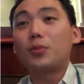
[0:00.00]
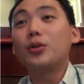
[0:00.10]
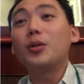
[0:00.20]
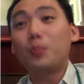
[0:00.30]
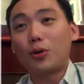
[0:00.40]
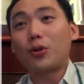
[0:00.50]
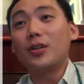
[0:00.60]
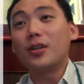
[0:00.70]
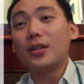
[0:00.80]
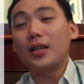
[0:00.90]
bringing it
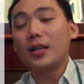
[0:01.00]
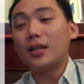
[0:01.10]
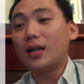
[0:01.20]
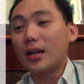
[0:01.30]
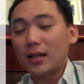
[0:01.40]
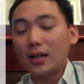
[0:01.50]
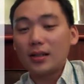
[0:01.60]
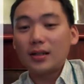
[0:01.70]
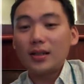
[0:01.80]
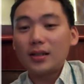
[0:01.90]
broader again,
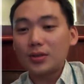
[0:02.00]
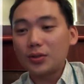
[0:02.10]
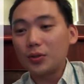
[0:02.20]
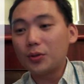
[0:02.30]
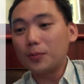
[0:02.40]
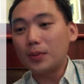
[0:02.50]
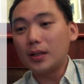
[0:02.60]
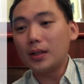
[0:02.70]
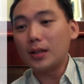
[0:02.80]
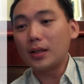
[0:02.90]
I think it's going to
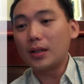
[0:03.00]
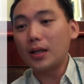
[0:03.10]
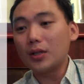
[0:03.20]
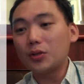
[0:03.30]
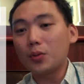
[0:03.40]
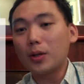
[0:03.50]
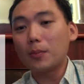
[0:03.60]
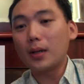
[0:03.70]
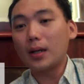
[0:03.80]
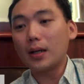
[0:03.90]
be a case
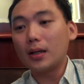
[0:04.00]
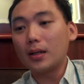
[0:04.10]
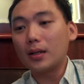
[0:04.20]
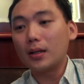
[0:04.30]
whereby